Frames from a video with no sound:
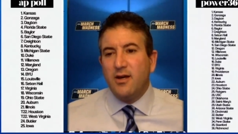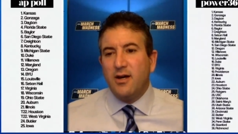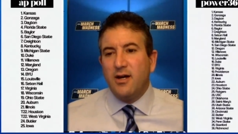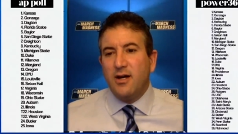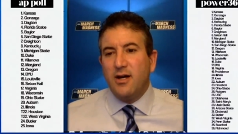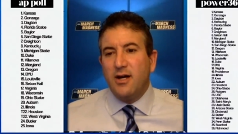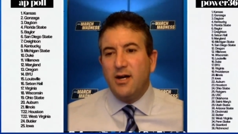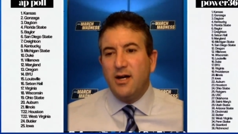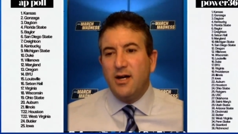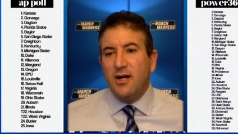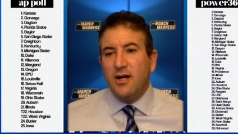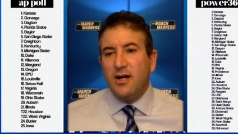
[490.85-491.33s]

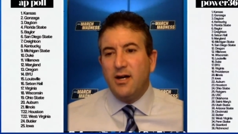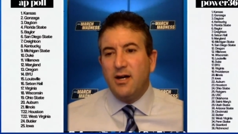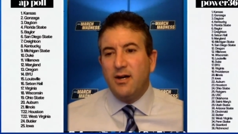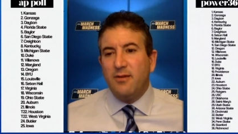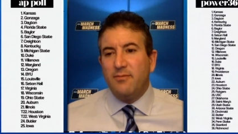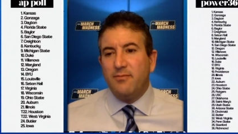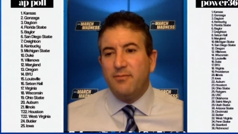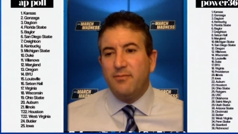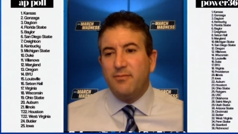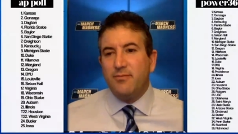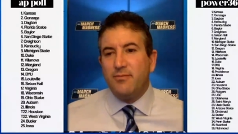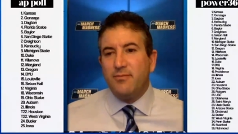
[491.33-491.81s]

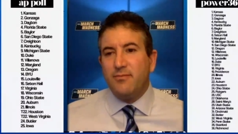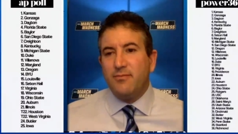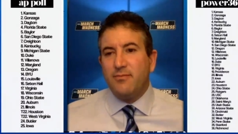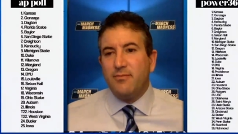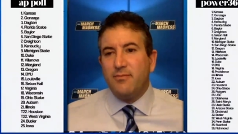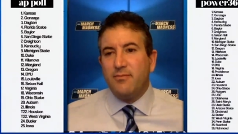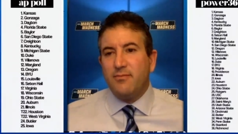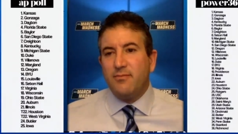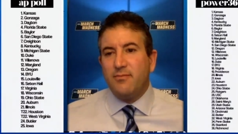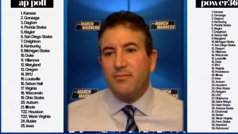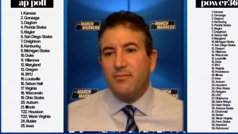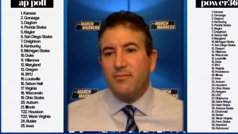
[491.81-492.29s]
Um,
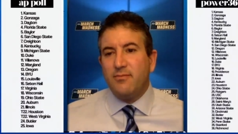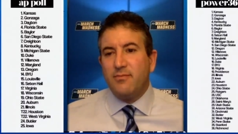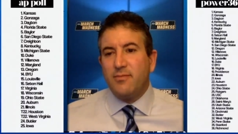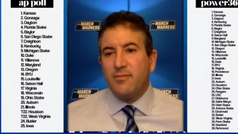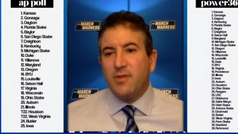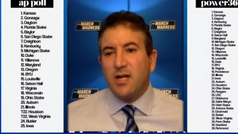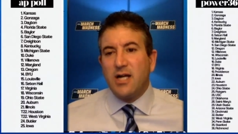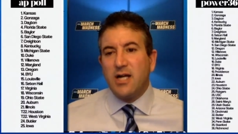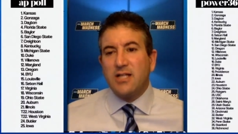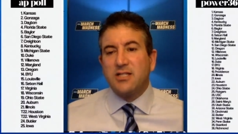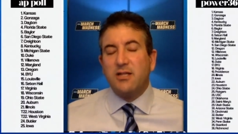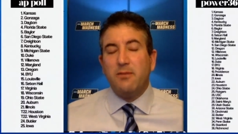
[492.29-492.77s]

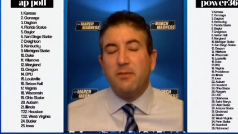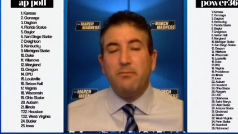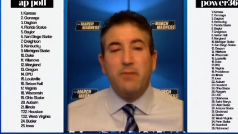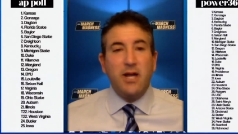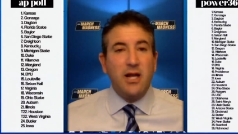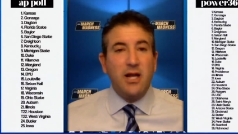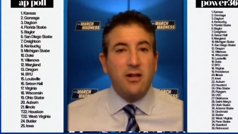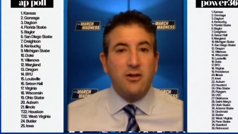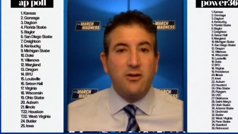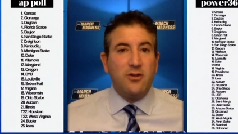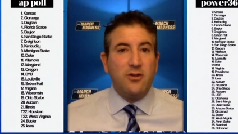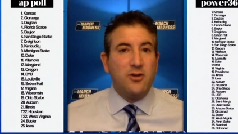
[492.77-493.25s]
thoughts on
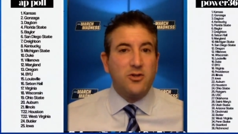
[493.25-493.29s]
Baylor?